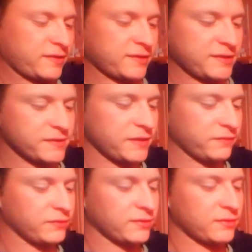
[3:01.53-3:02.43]
to see the
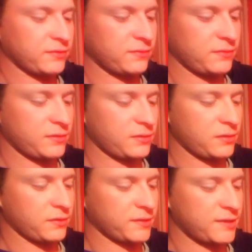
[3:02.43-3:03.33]
difference
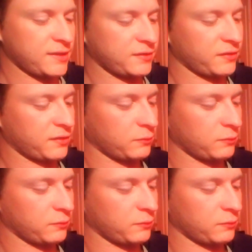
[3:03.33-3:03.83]
on the sights on this